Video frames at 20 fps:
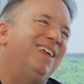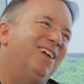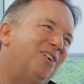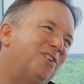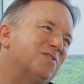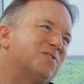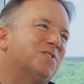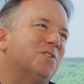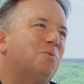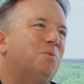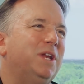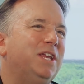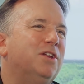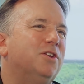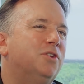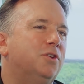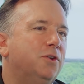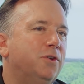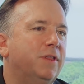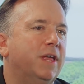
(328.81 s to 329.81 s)
You also, when you
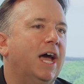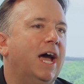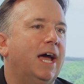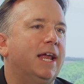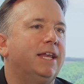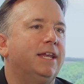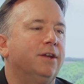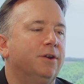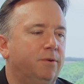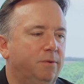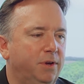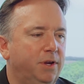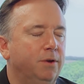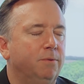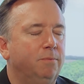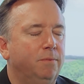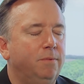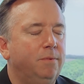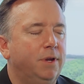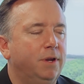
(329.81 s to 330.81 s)
do that, you, you,
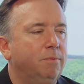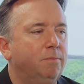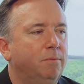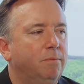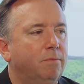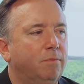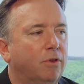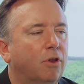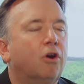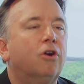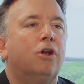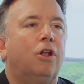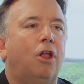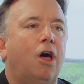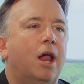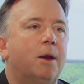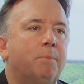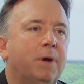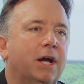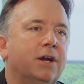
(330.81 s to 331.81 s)
you learn a
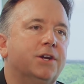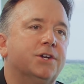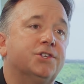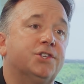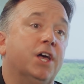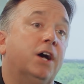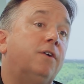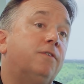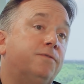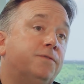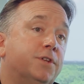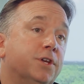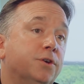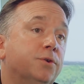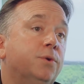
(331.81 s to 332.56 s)
lot about yourself too.